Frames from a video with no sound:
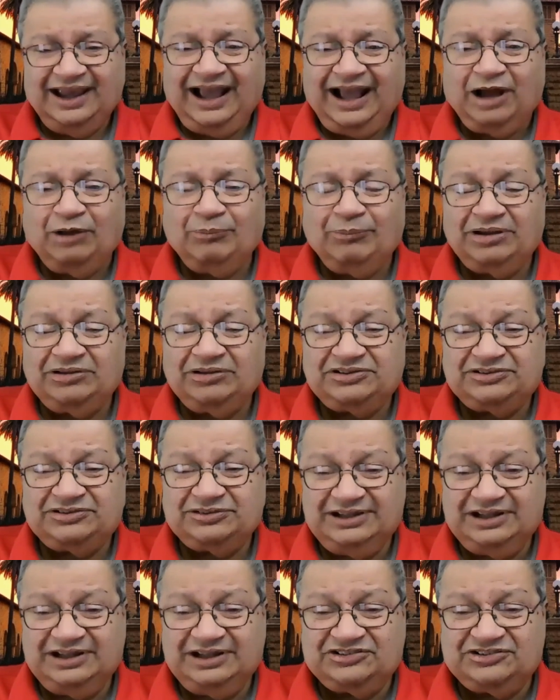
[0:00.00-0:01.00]
How much
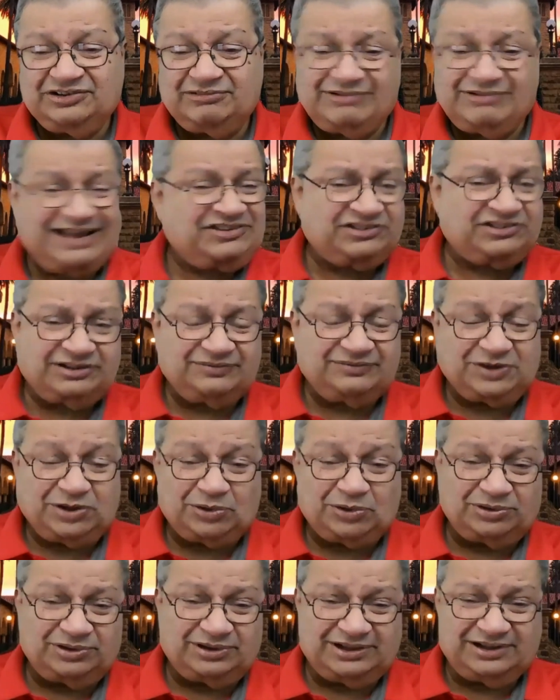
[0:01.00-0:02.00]
is the rest of
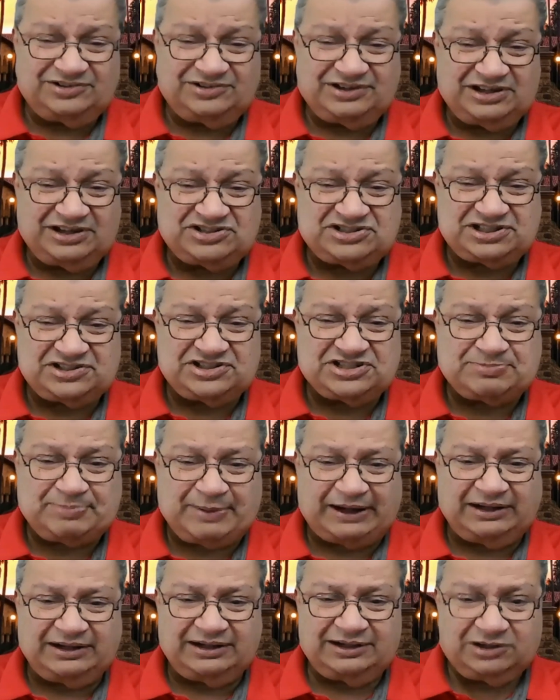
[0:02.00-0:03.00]
the organization
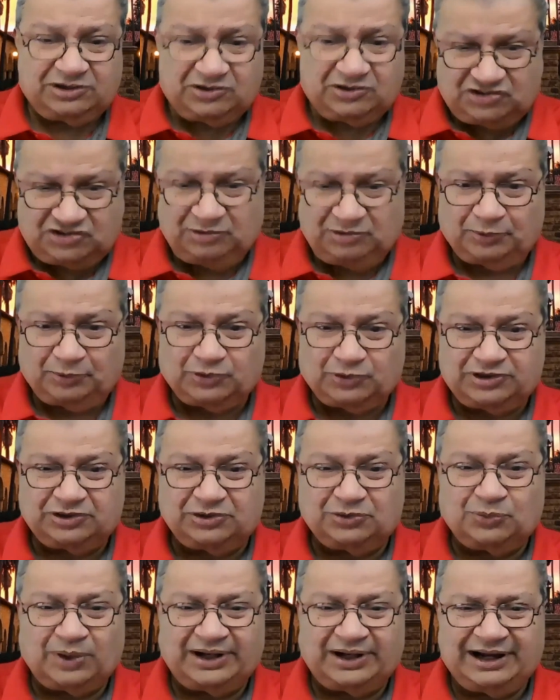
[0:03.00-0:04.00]
spending to support
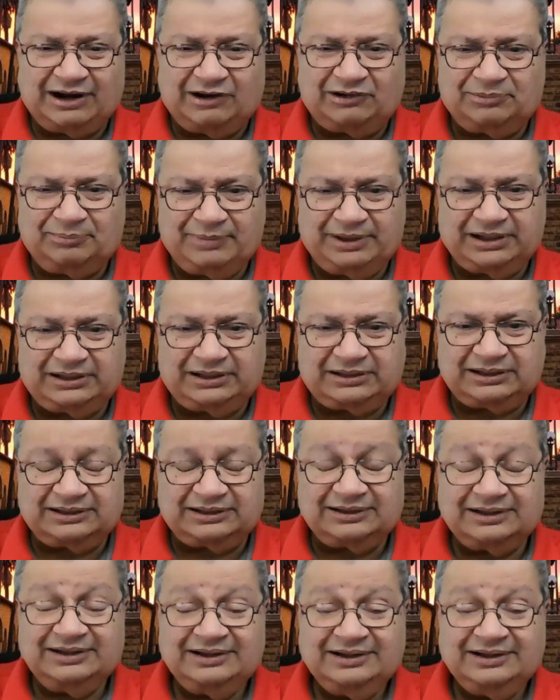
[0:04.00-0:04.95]
your 1-hour meeting?